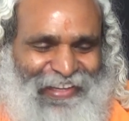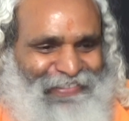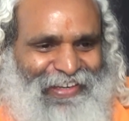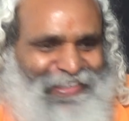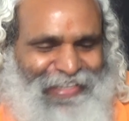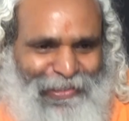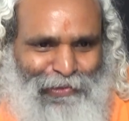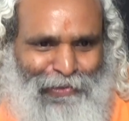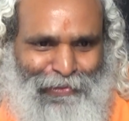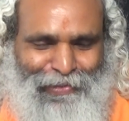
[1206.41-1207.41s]
Because he
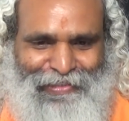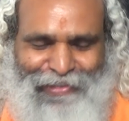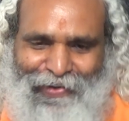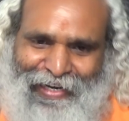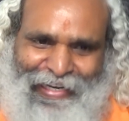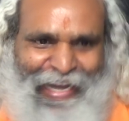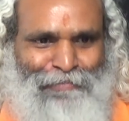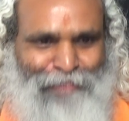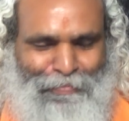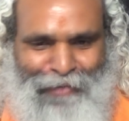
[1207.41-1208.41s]
knows already I
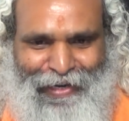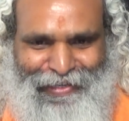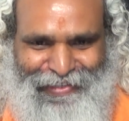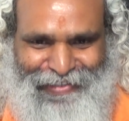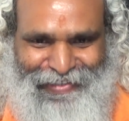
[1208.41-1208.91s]
am prepared.